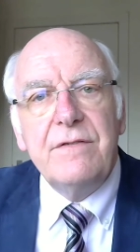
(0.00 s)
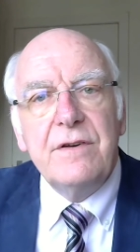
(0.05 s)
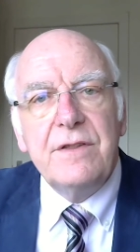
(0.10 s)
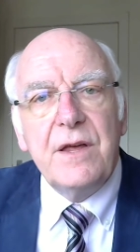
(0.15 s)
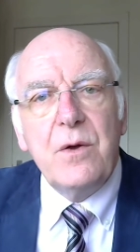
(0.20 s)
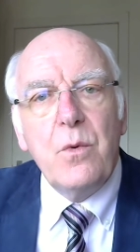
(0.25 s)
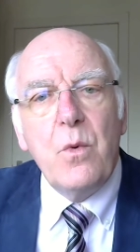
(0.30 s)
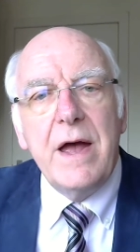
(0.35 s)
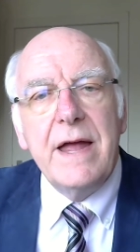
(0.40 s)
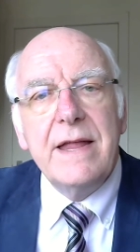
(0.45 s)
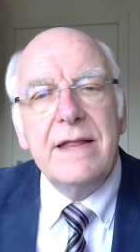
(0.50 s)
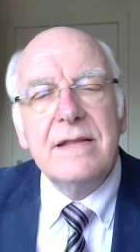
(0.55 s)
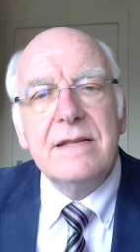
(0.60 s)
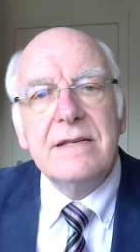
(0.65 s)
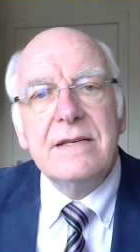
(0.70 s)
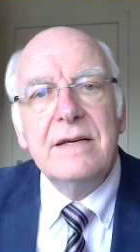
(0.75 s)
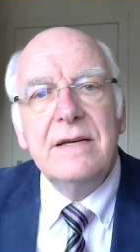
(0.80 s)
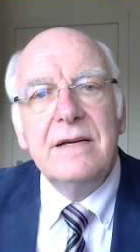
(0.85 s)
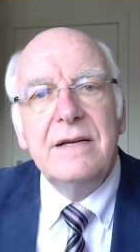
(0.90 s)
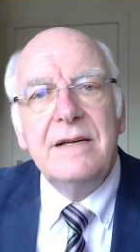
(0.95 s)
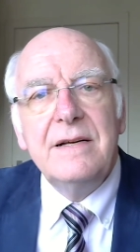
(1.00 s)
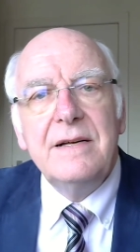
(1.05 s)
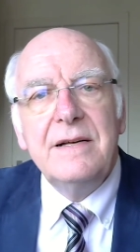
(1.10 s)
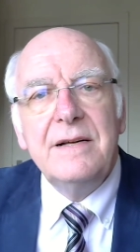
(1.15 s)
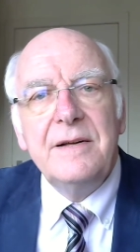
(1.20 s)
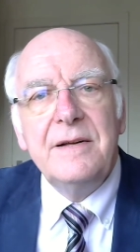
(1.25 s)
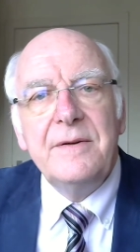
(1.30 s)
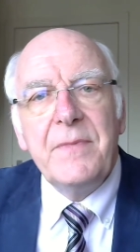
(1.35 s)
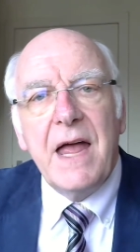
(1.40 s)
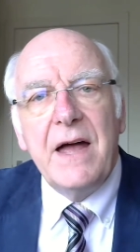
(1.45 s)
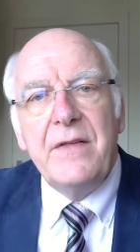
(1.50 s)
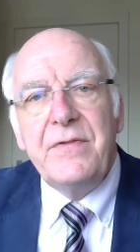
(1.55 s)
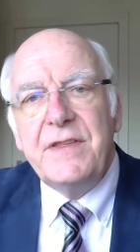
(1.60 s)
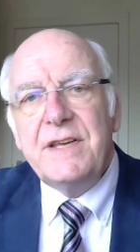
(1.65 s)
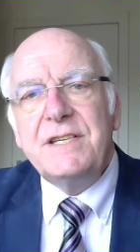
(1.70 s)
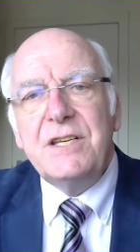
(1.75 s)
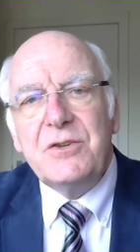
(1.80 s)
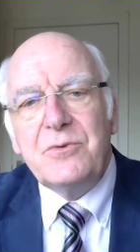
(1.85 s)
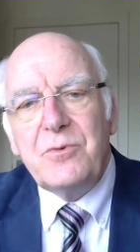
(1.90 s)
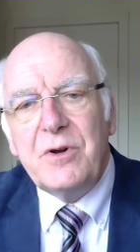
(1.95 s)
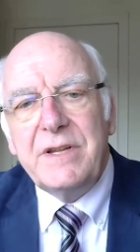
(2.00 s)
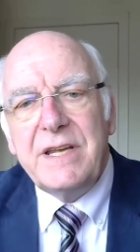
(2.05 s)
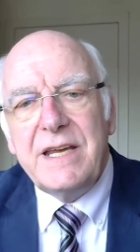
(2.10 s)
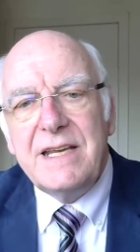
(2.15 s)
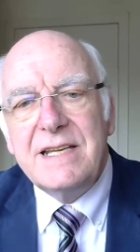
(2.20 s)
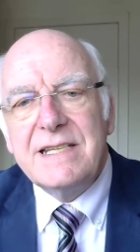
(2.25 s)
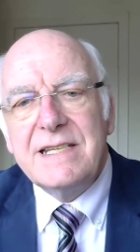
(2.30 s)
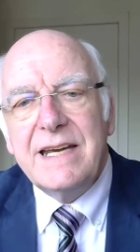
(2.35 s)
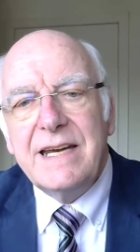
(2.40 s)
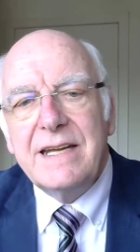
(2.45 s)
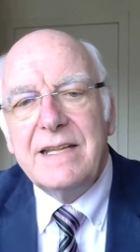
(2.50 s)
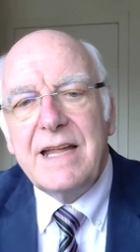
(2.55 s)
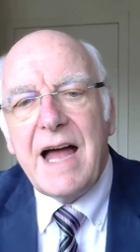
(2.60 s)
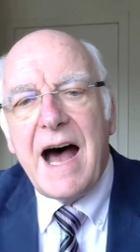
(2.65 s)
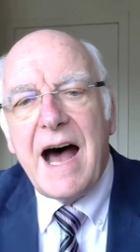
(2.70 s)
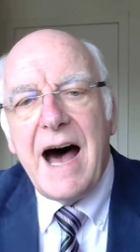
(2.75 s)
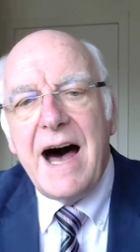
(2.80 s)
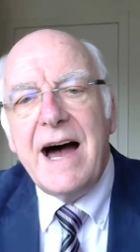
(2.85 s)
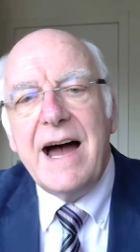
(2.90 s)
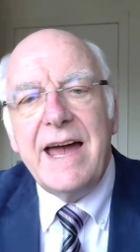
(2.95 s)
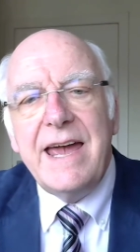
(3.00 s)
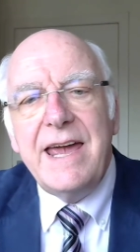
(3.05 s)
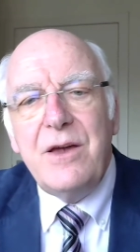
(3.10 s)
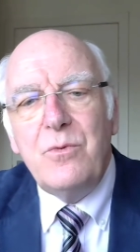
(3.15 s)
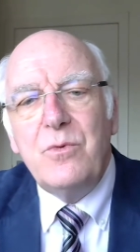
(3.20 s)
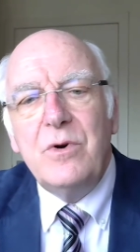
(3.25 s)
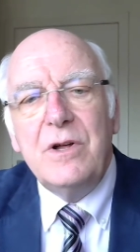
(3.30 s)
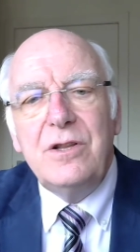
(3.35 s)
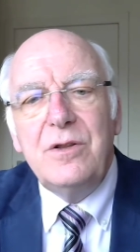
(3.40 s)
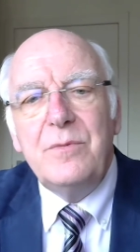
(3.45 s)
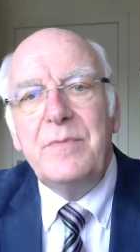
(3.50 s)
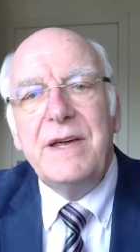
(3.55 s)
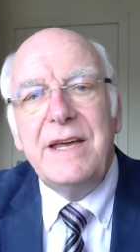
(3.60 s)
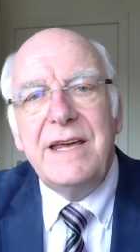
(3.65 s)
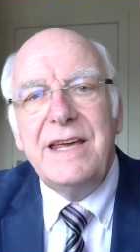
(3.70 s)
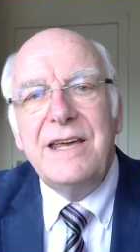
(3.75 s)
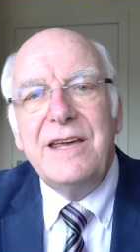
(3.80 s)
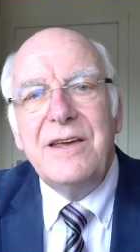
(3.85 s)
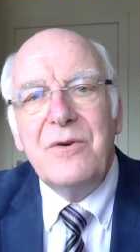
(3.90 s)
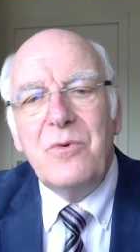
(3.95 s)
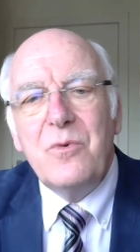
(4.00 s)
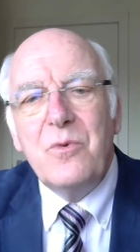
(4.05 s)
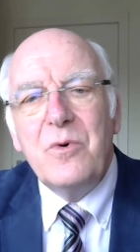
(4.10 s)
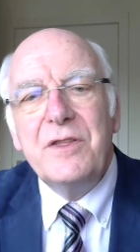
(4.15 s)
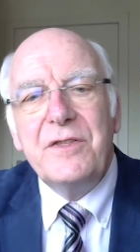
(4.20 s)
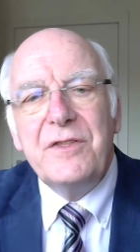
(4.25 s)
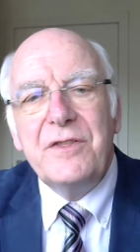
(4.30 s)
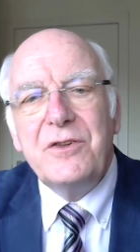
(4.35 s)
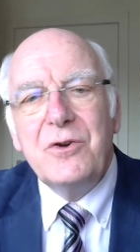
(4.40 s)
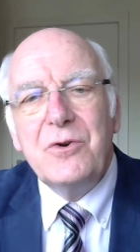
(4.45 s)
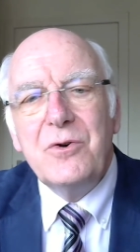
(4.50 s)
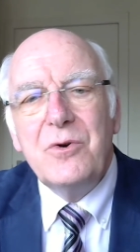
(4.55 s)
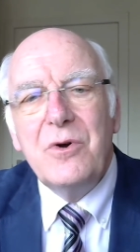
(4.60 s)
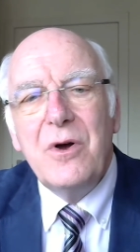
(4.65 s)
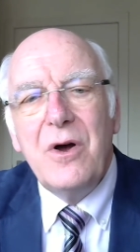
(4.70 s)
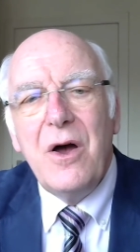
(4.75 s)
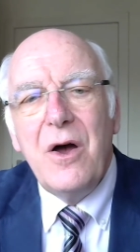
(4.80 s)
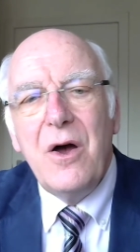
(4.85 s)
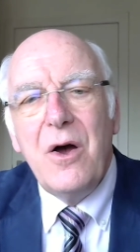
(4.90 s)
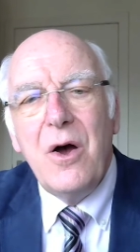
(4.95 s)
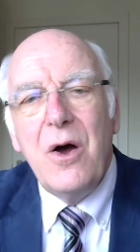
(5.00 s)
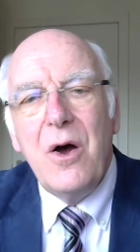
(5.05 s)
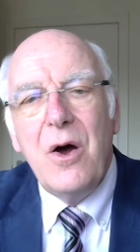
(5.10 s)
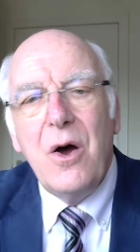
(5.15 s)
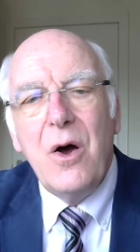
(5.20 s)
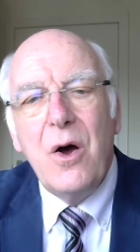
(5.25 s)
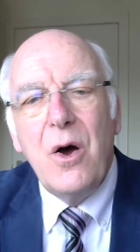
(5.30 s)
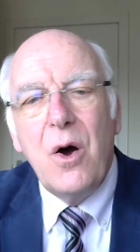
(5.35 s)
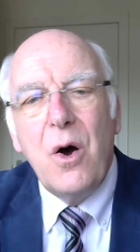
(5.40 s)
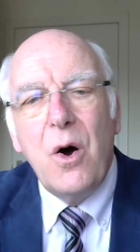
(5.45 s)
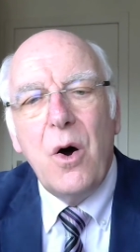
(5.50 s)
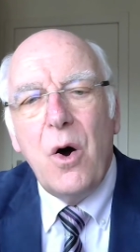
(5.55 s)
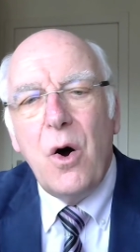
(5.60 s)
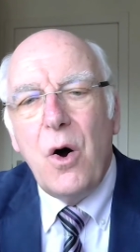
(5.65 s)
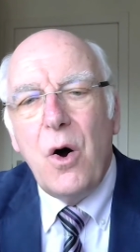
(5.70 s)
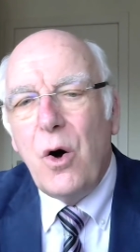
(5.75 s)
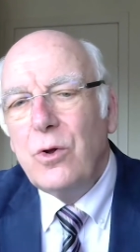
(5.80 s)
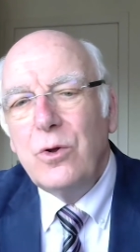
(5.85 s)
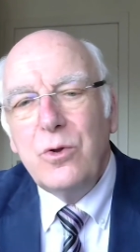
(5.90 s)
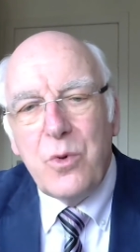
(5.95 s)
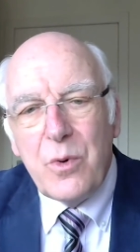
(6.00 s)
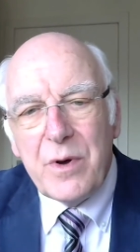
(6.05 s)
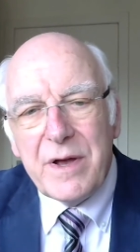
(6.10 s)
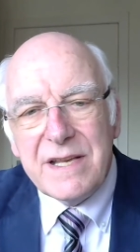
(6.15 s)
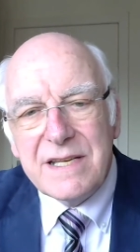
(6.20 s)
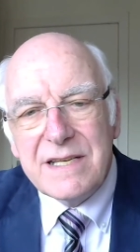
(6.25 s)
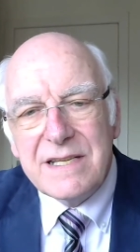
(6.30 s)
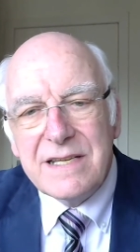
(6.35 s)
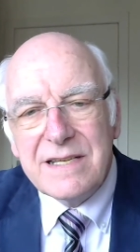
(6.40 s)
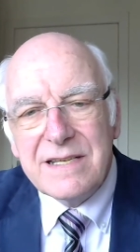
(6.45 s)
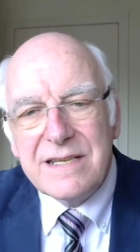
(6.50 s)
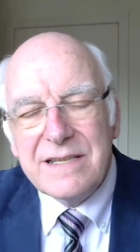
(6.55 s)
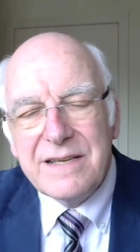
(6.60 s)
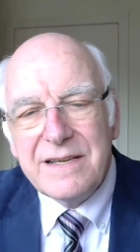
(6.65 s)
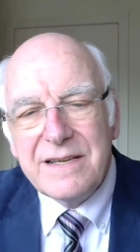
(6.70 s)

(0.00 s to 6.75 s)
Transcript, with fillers: went. And this is what he said I will be with you always.